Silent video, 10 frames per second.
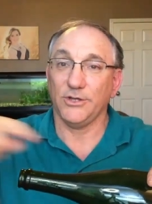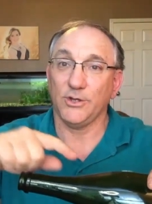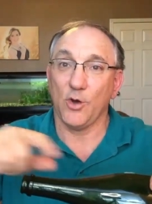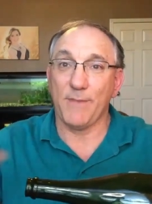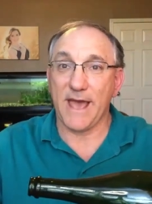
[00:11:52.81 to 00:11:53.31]
You
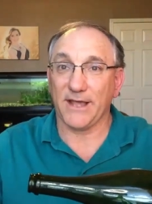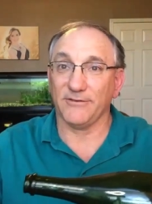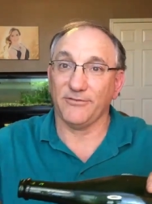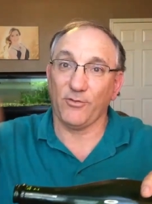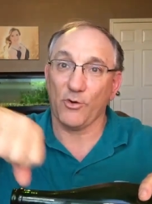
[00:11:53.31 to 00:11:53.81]
go back
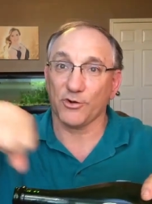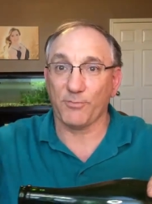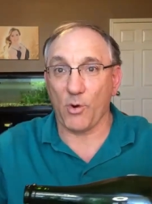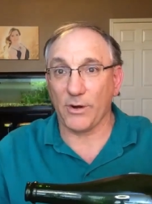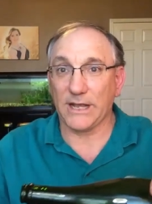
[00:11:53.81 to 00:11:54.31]
and
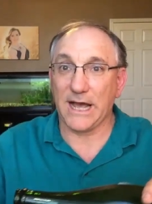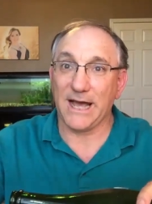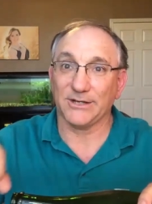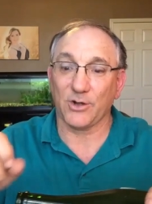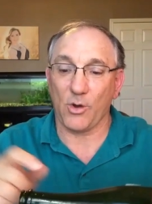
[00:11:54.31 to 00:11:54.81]
forth pouring
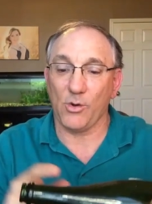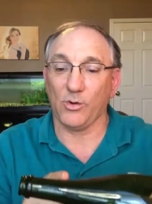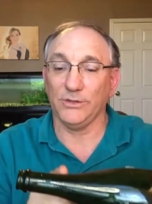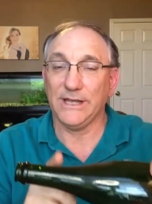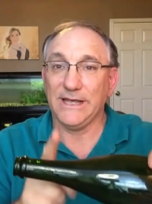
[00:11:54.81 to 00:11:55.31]
hot and
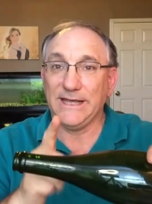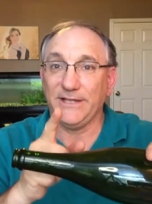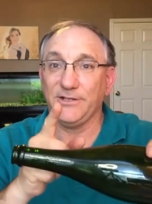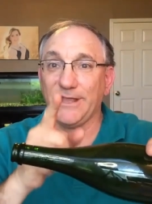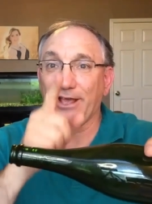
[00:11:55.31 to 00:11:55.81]
cold
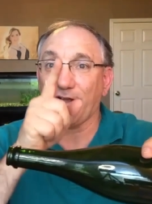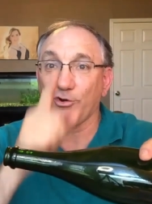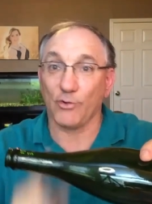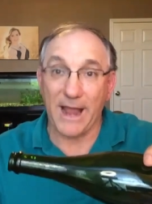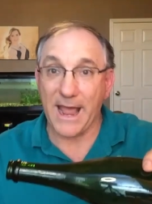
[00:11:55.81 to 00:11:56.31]
until it
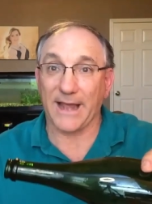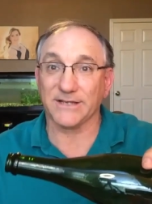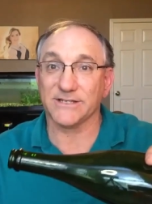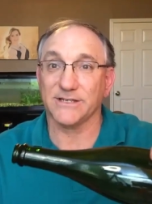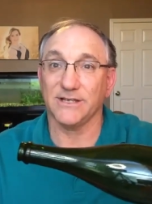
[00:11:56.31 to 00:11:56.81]

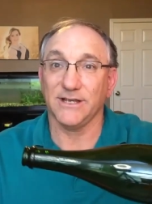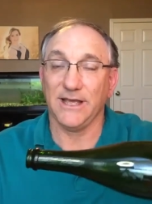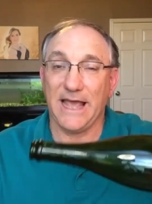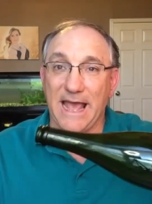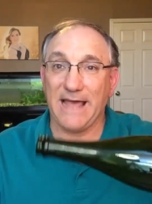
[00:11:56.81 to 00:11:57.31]
cracks
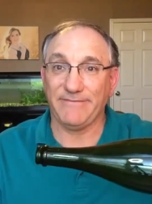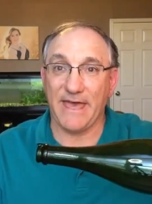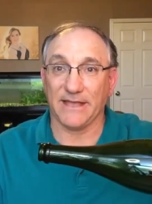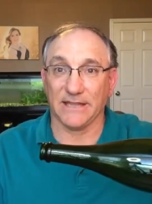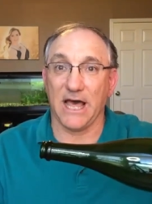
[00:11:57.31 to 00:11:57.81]
at
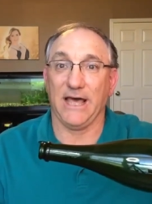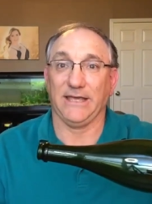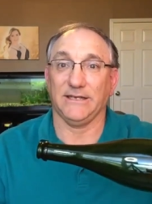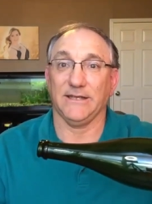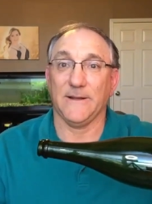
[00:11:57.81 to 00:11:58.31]
that
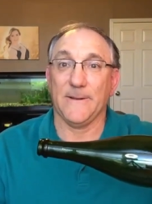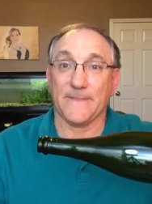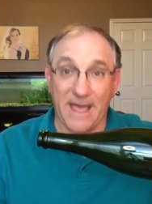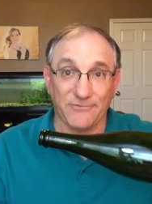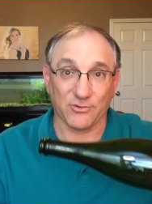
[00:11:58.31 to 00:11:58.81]
line.
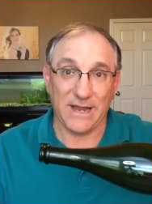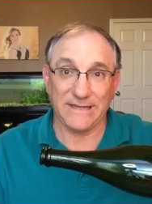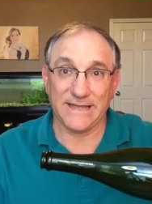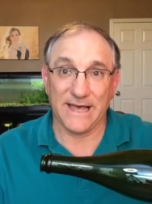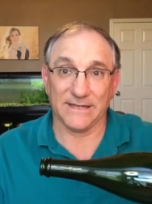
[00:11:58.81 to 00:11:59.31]
I've
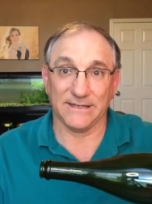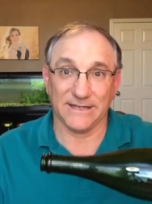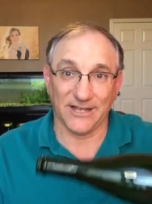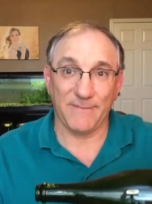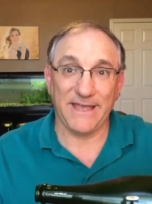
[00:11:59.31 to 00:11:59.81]
tried that
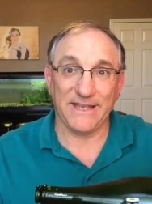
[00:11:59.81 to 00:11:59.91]
and I've